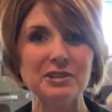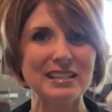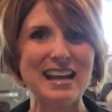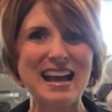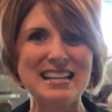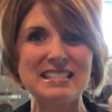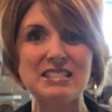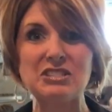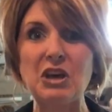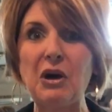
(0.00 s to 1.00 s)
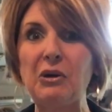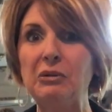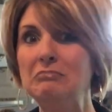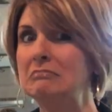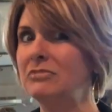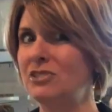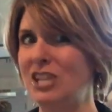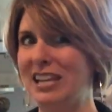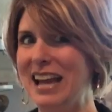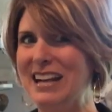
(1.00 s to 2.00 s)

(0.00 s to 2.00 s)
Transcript: organized. So check it